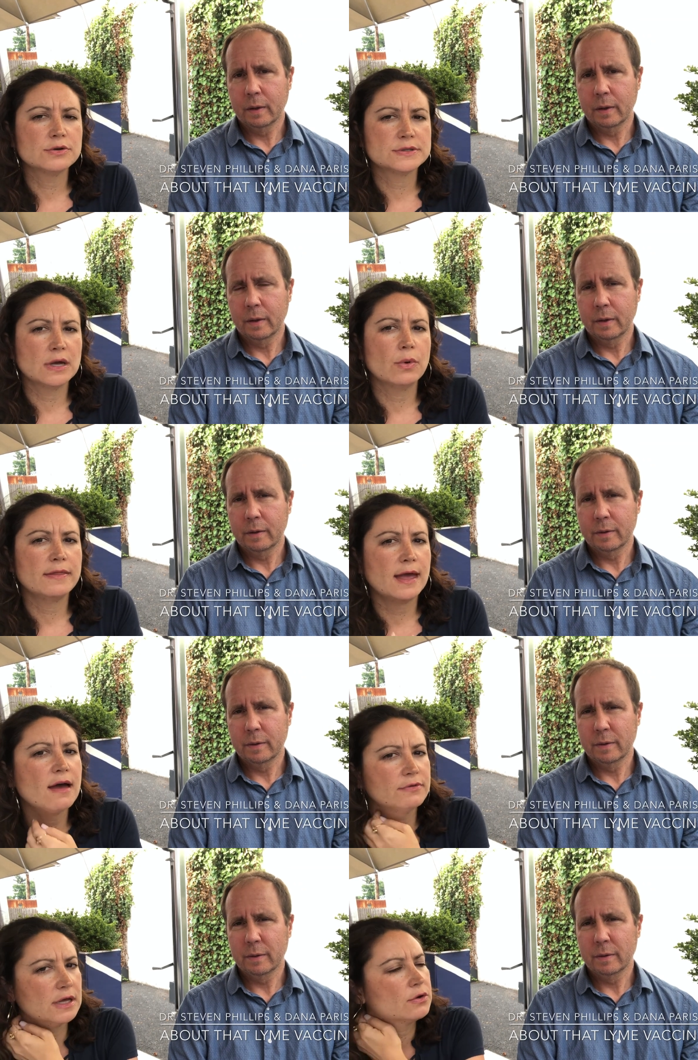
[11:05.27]
Speaker 1: understand why they
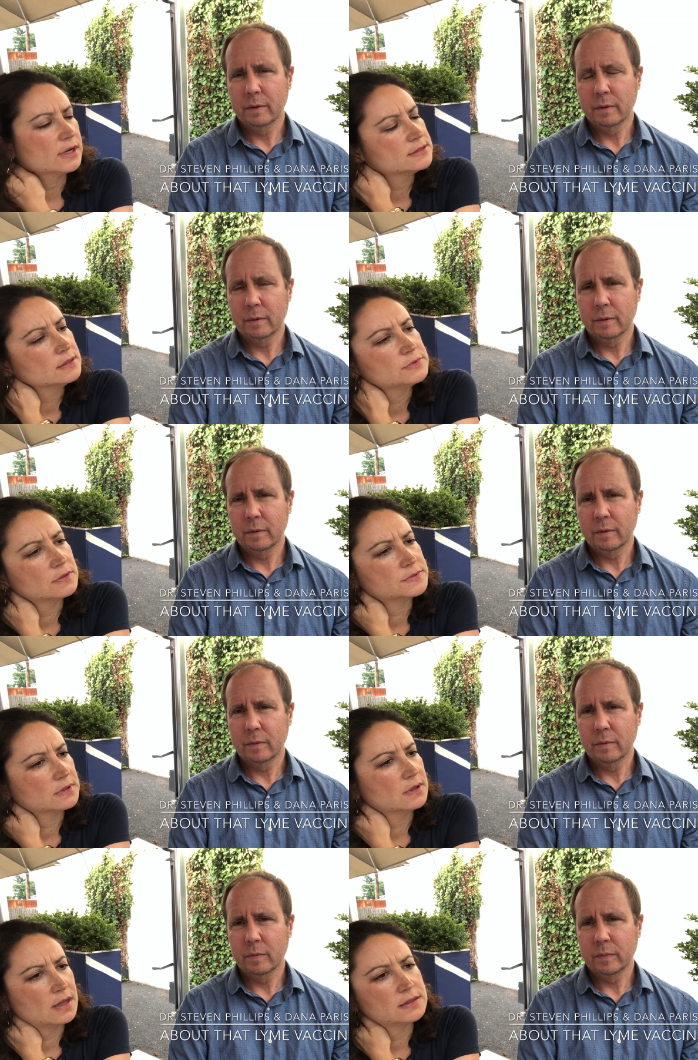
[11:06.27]
have lingering symptoms,
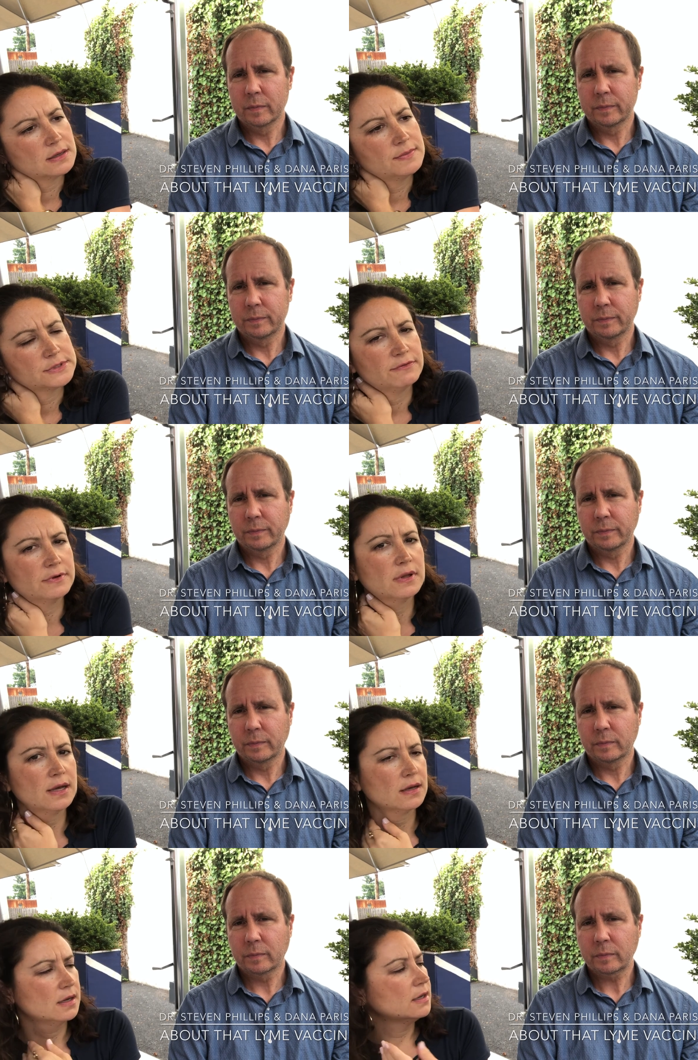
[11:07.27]
and a lot of times I feel
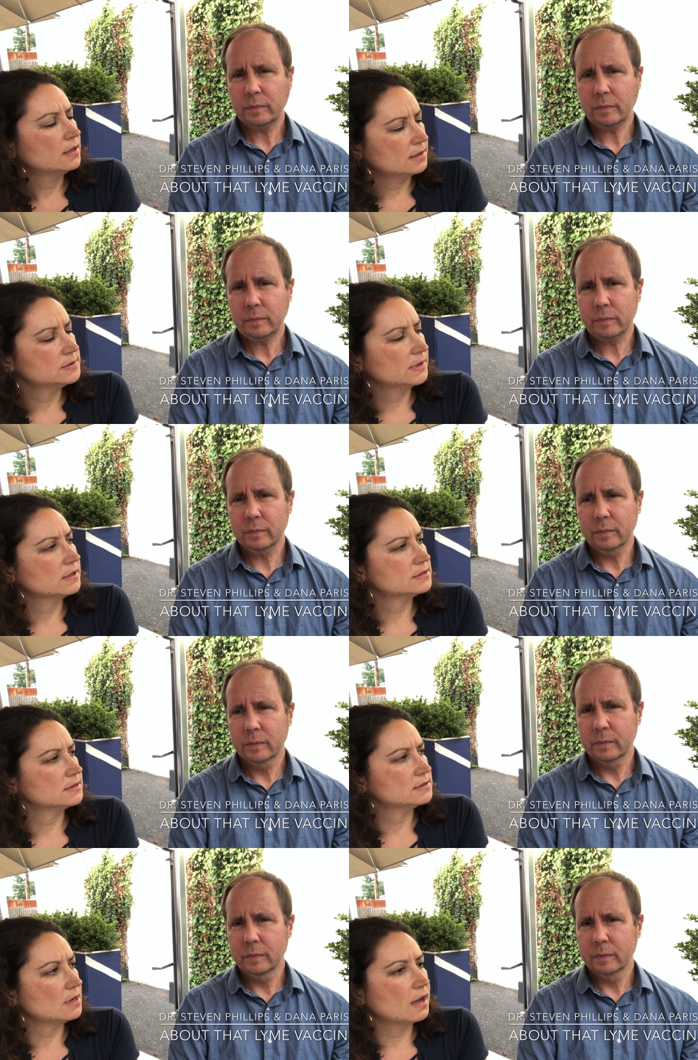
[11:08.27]
like because
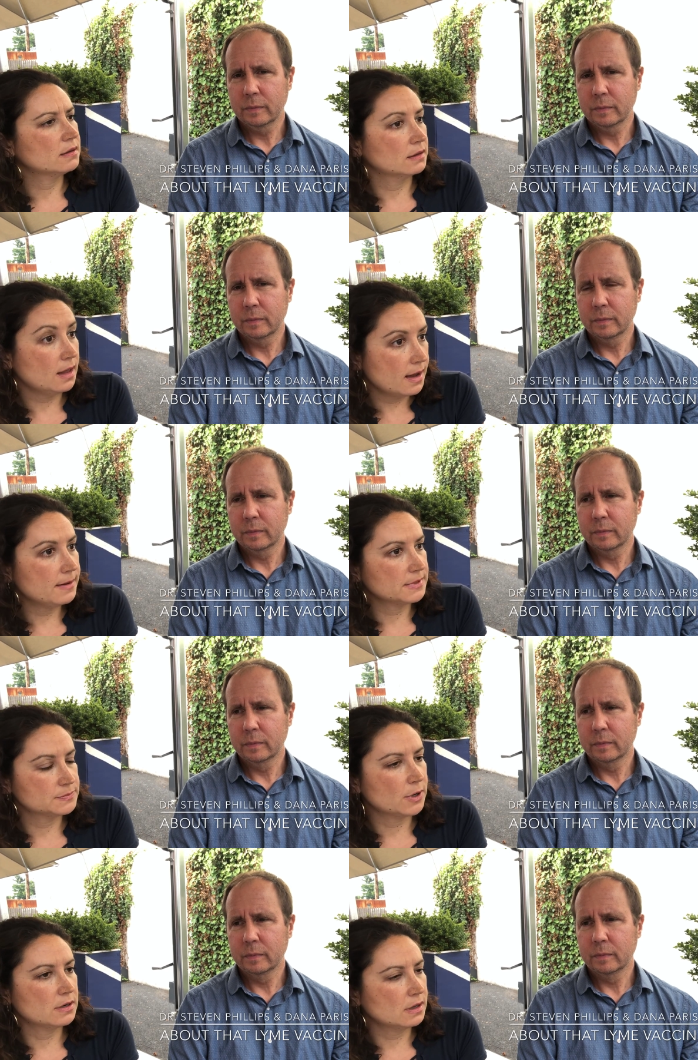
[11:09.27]
it's not Lyme,
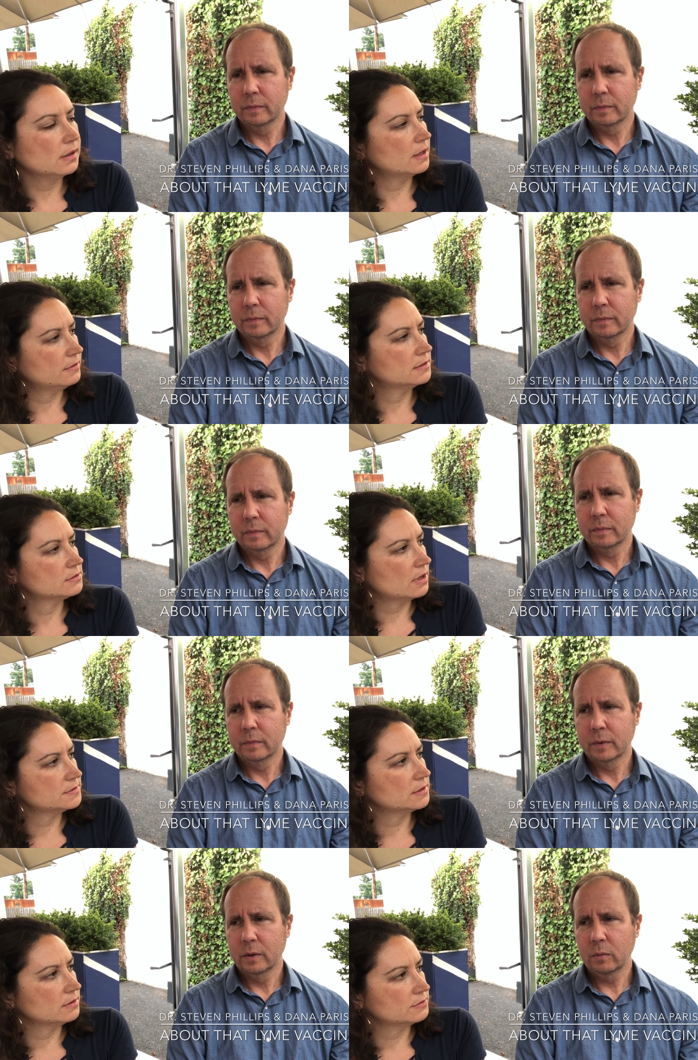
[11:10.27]
it's Bartonella that's
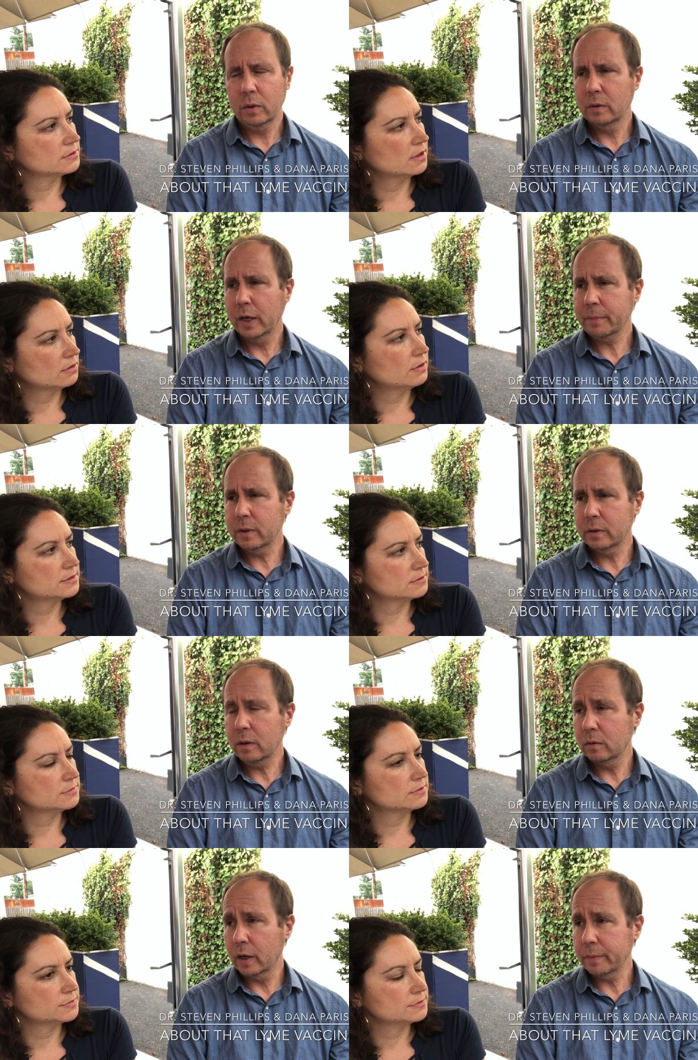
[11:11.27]
causing
Speaker 2: those. Well, Lyme can symptoms.
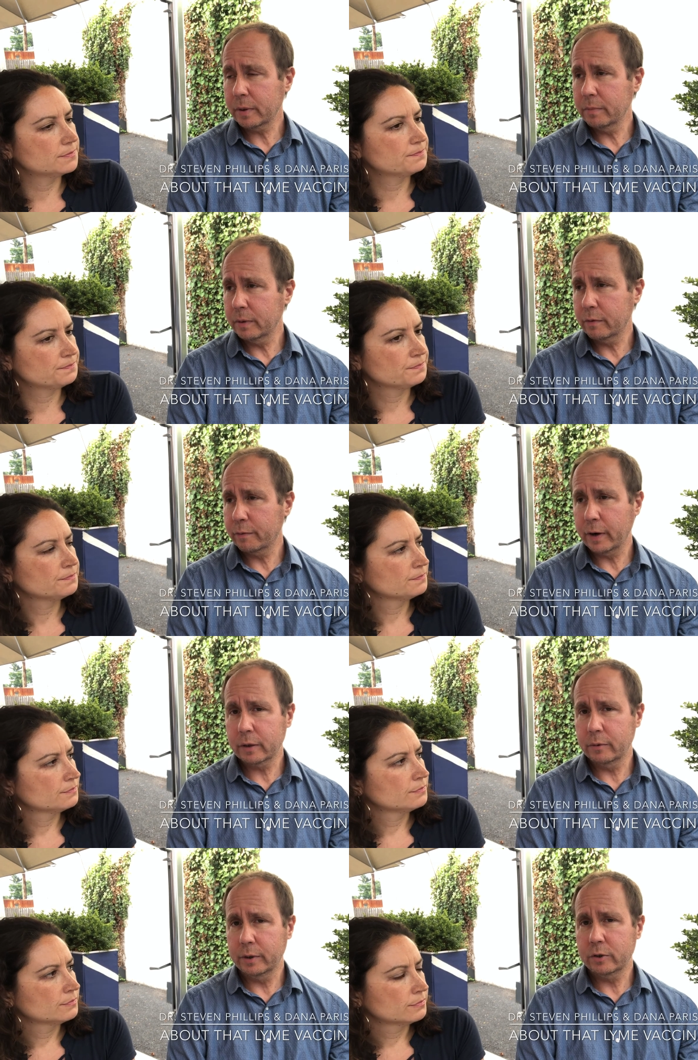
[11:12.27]
no, Lyme can be
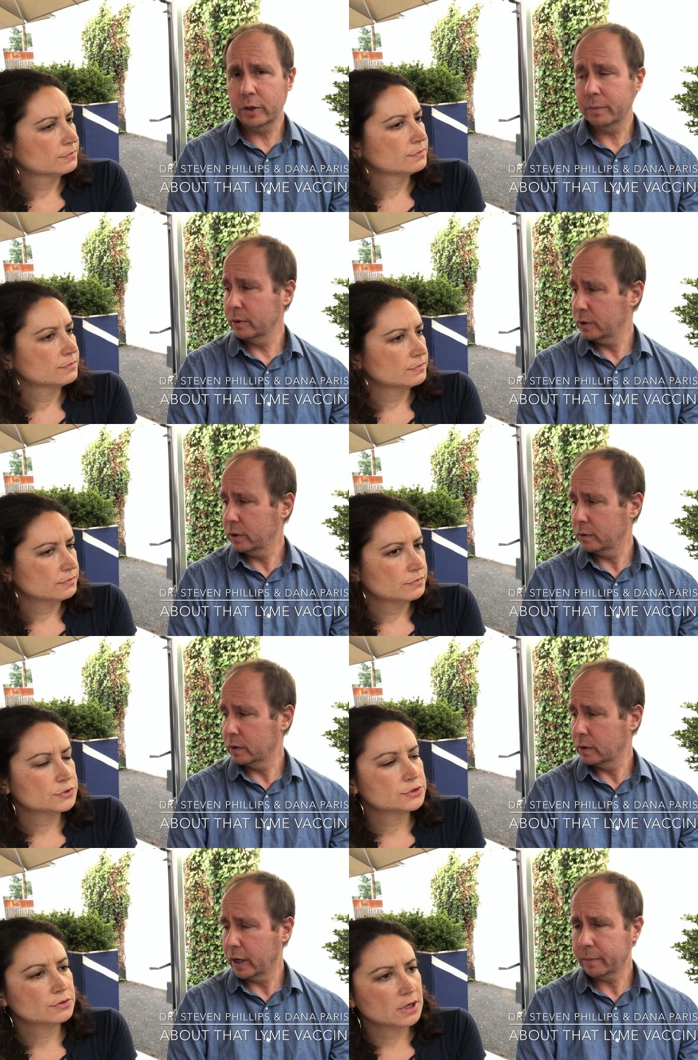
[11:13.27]
refractory to treatment too,
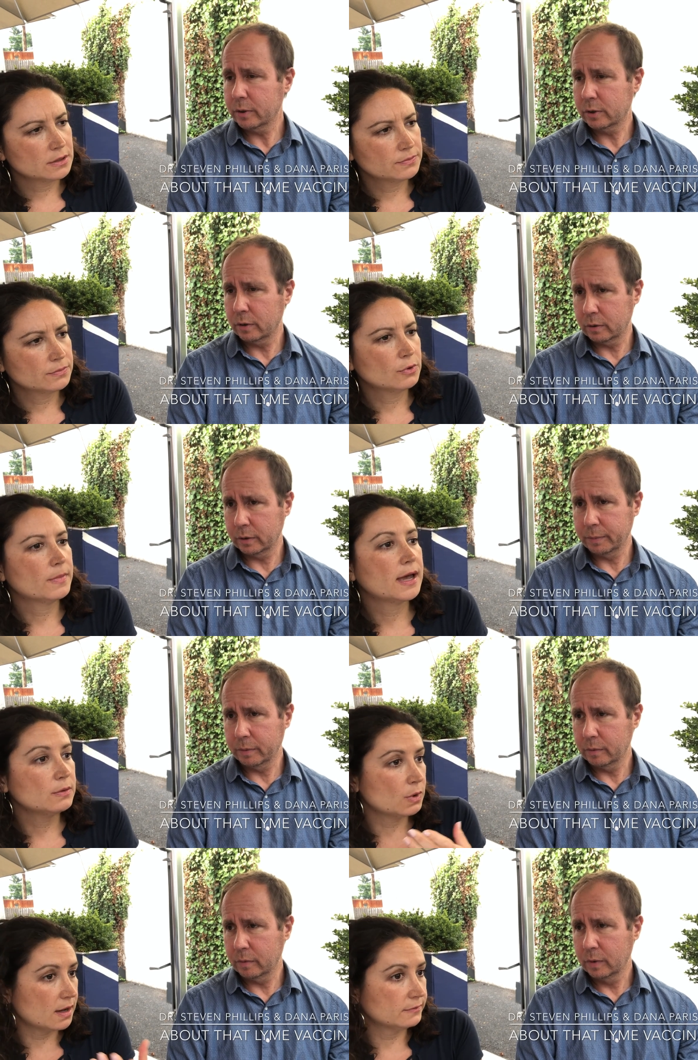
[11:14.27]
Speaker 1: and sure. Lyme can certainly. Well,
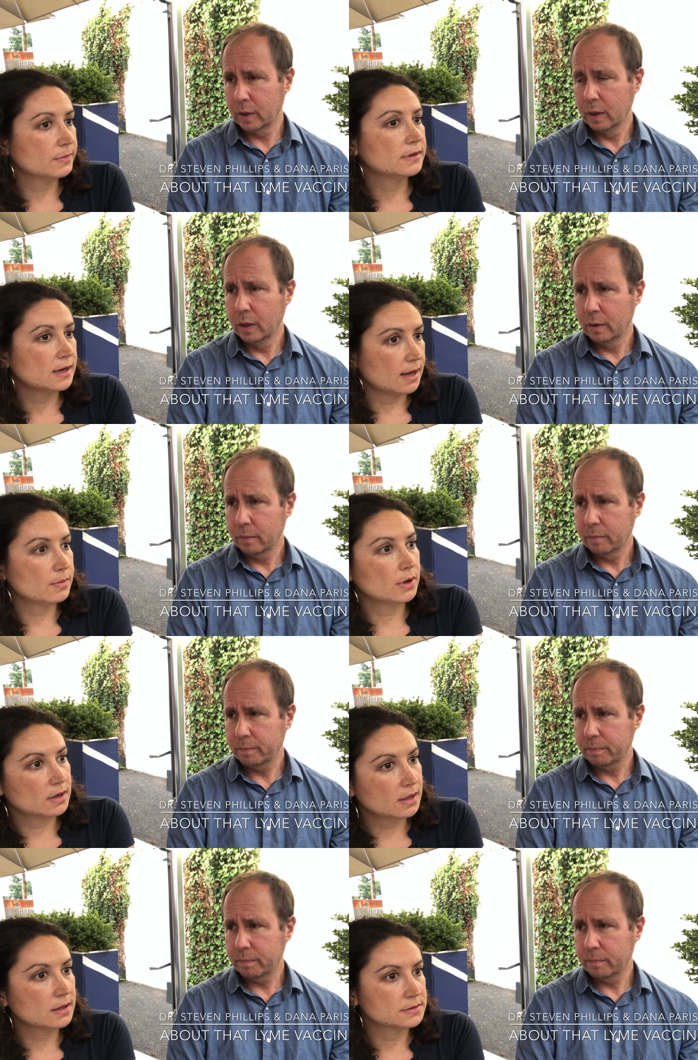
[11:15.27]
mine was, but then I had
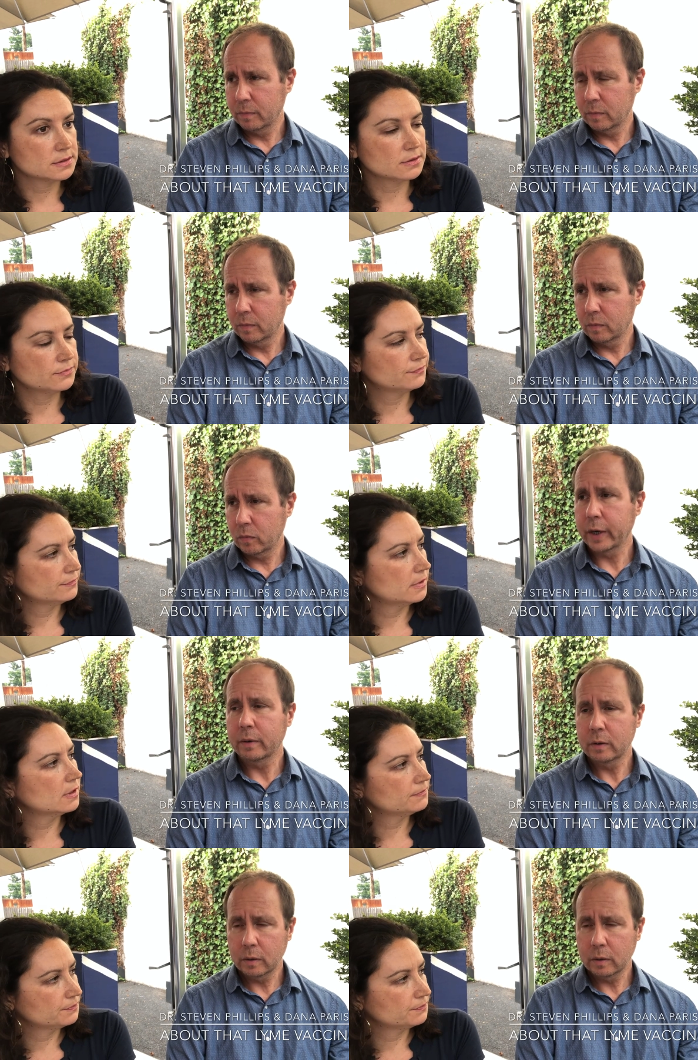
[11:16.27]
Bartonella, so.
Speaker 2: Right. Yeah.